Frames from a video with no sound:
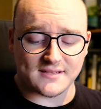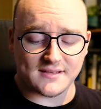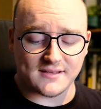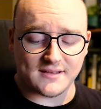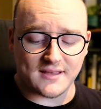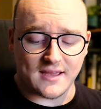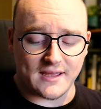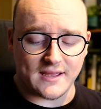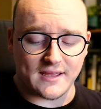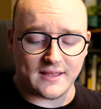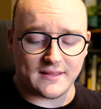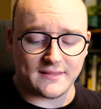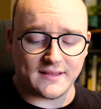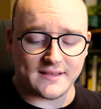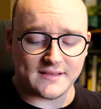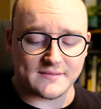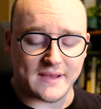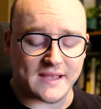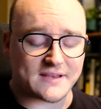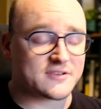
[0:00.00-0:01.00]
in
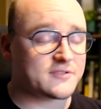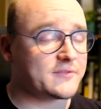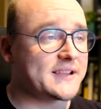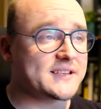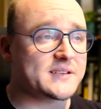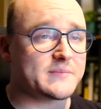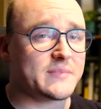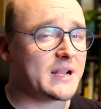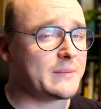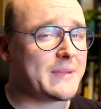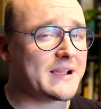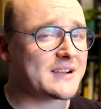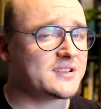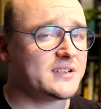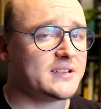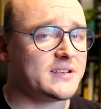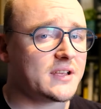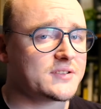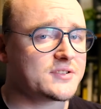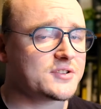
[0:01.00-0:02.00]
this maturation, but I'm actually
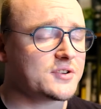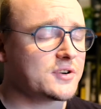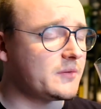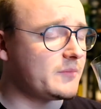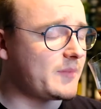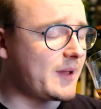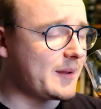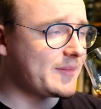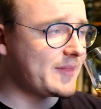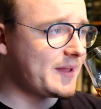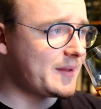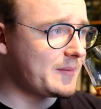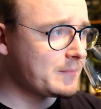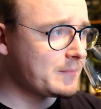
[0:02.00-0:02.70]
not sure about that.